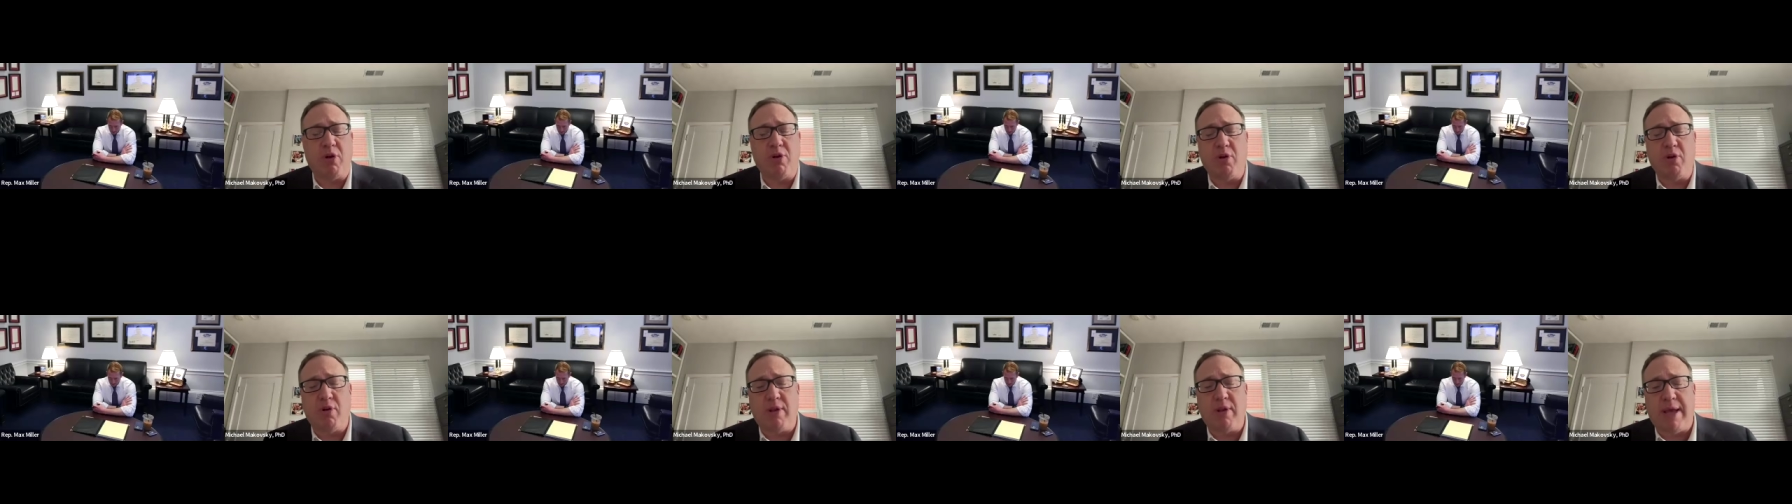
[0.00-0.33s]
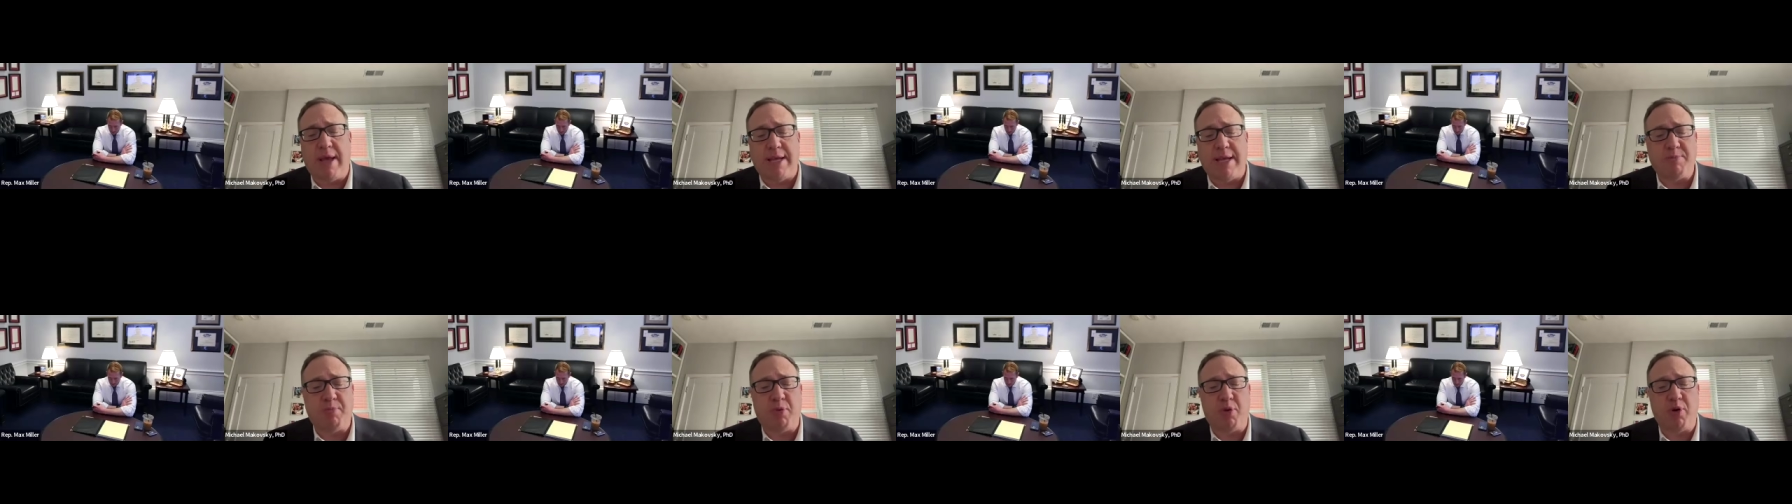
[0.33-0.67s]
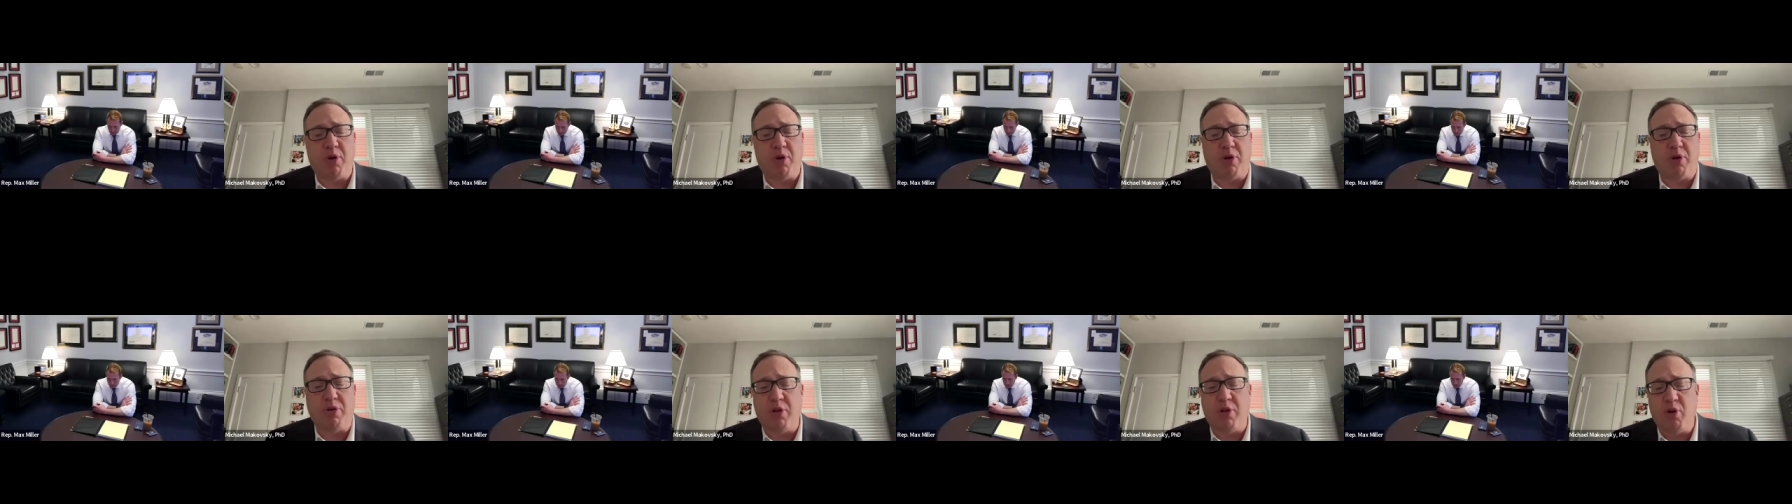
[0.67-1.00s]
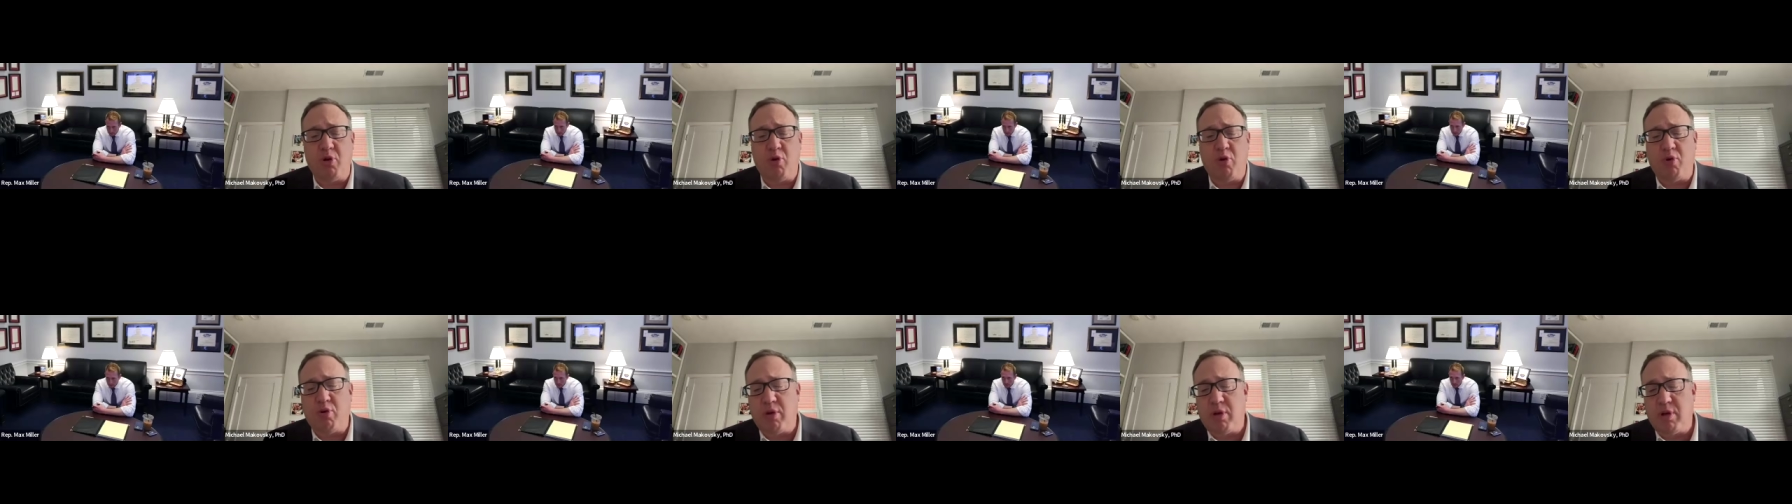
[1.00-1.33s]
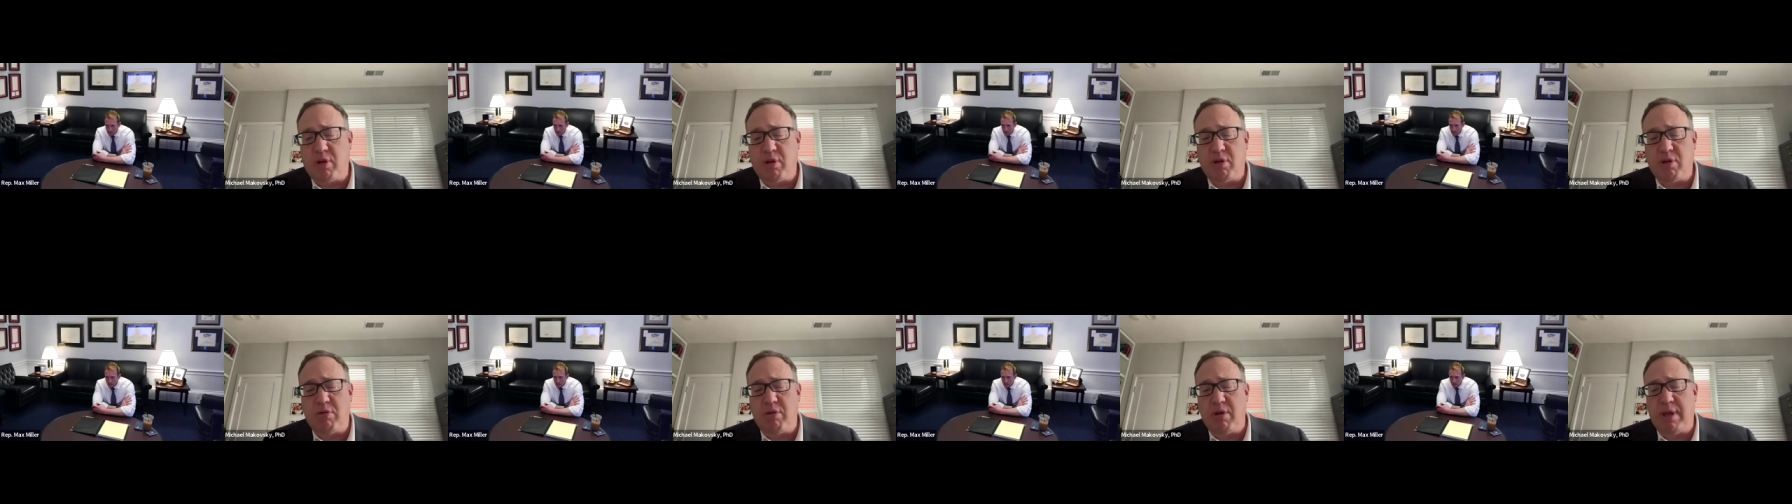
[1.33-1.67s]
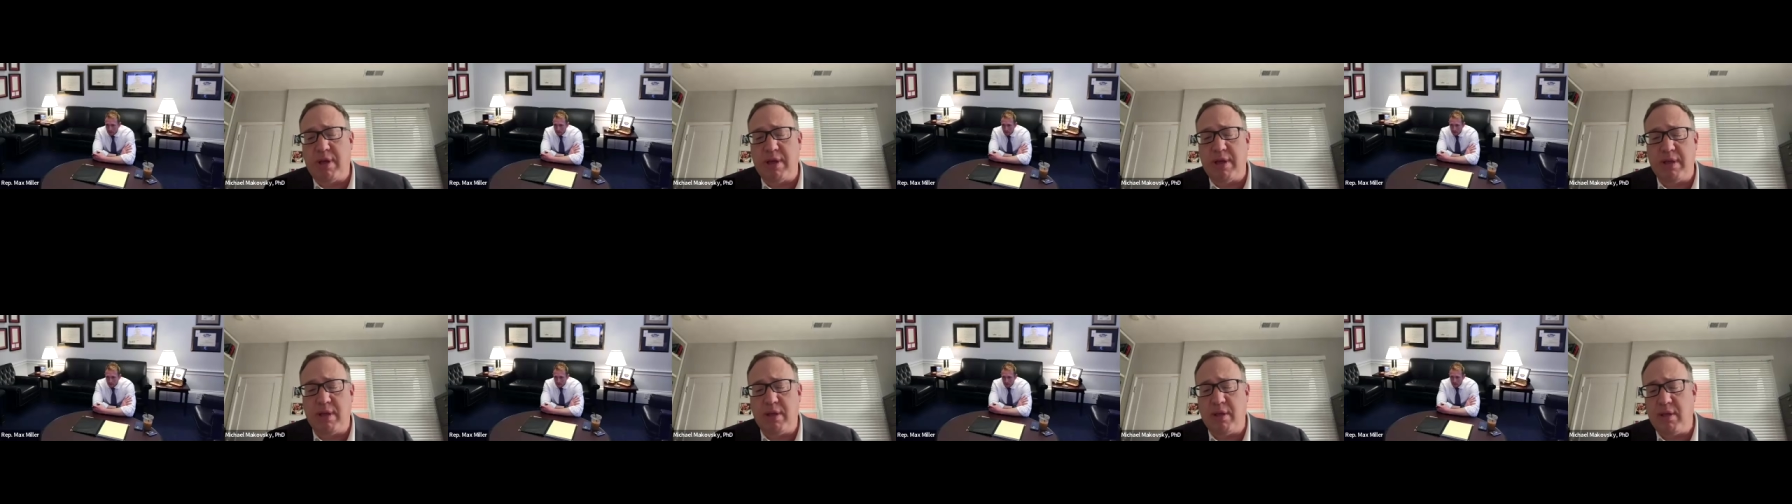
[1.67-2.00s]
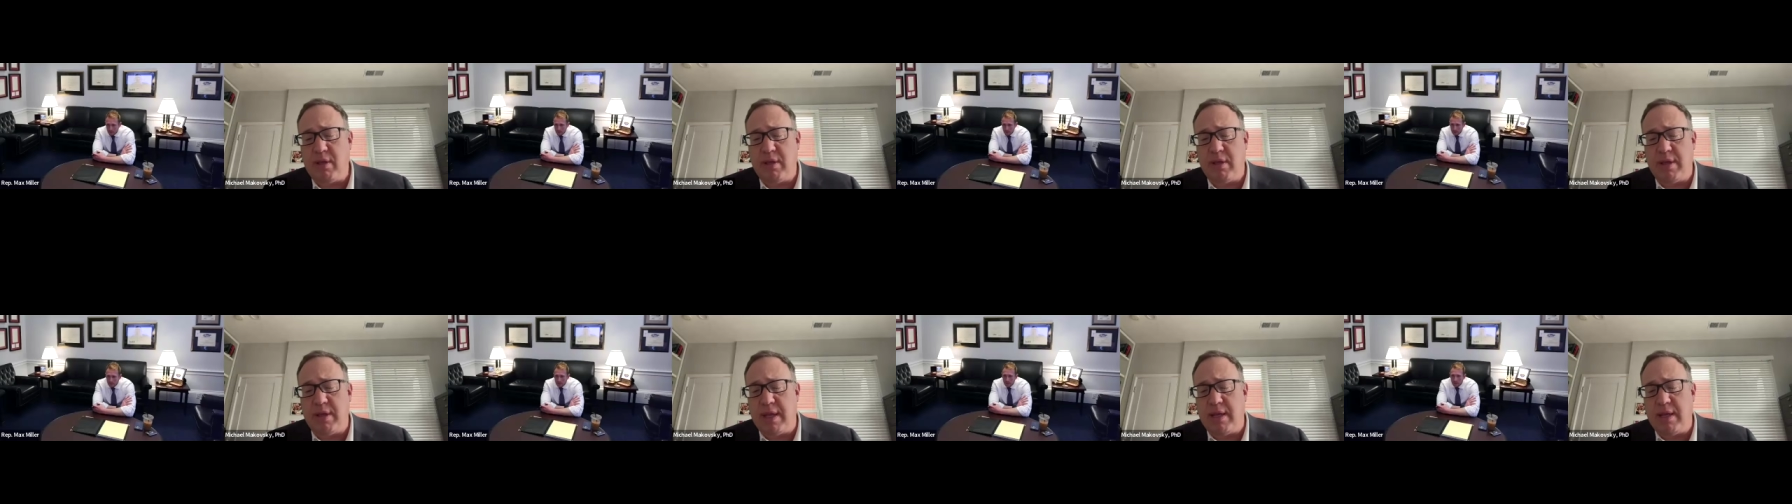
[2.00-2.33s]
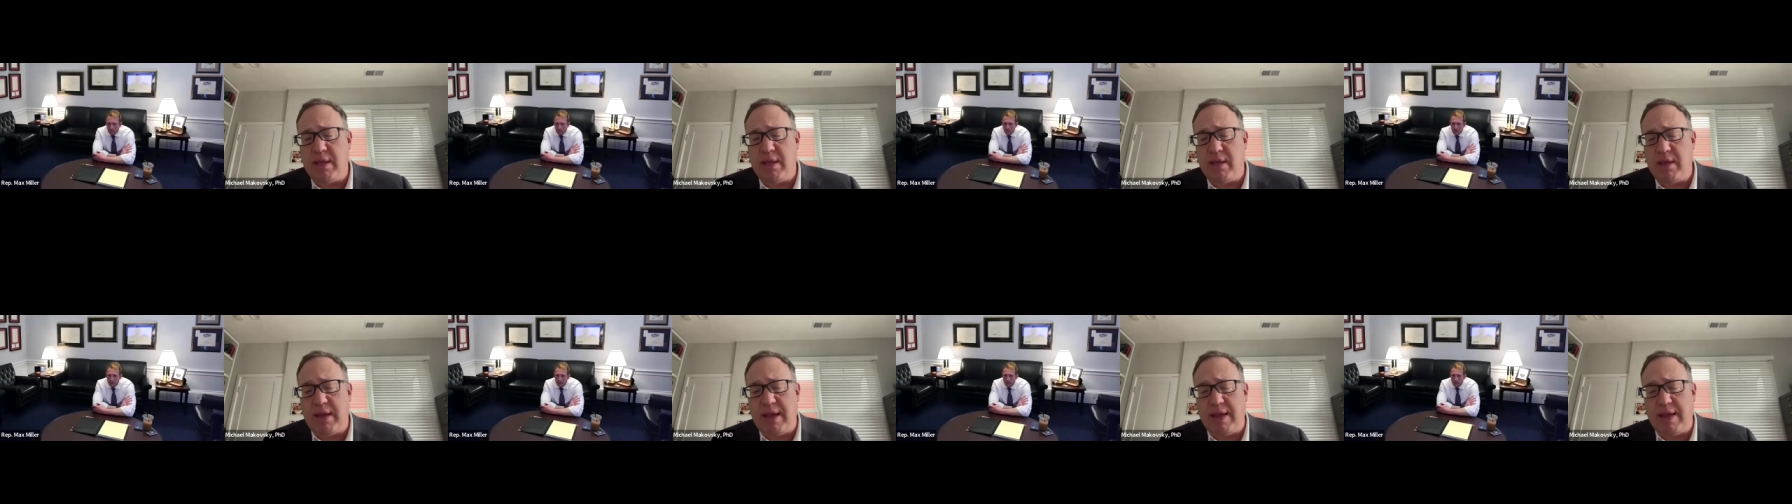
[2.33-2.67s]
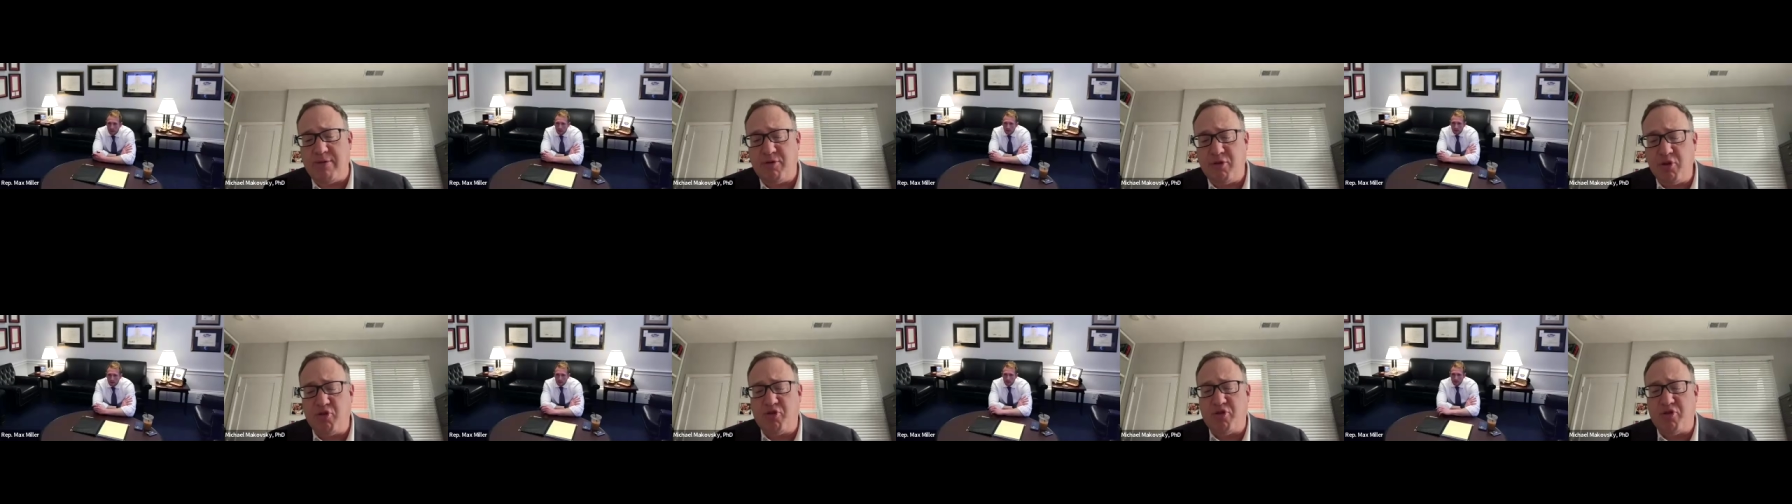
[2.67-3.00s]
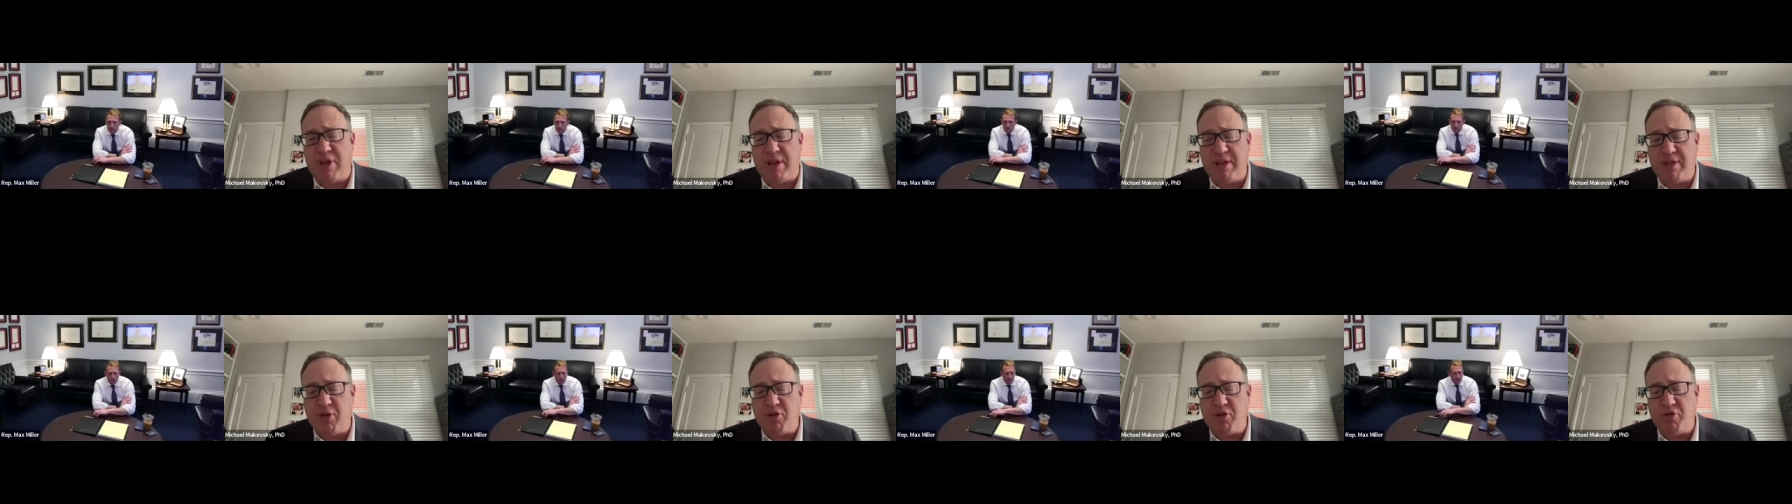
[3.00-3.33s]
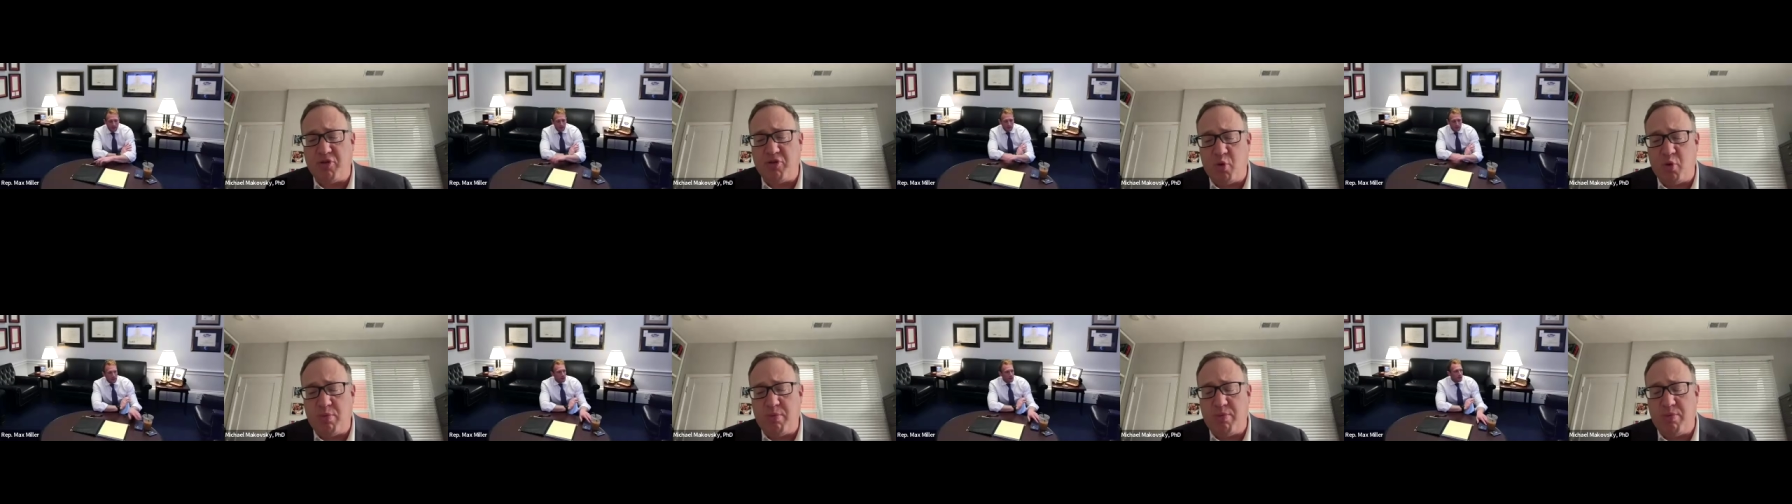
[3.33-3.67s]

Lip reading: on your last point on the nuclear thing, that as you said, there's